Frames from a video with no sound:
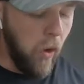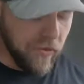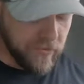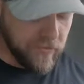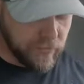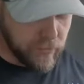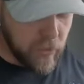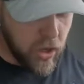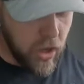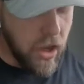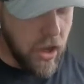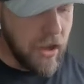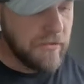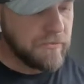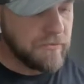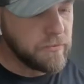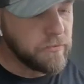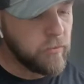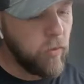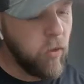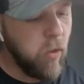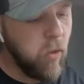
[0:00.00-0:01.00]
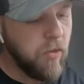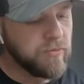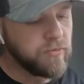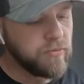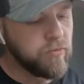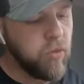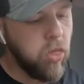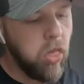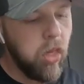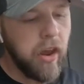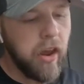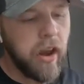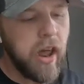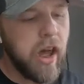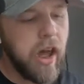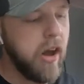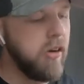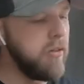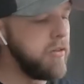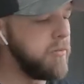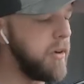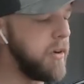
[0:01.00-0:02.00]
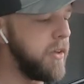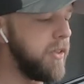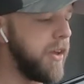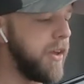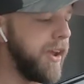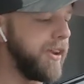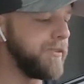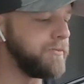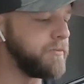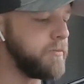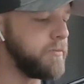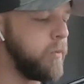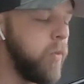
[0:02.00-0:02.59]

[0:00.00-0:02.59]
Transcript: But I got a hole in my thing.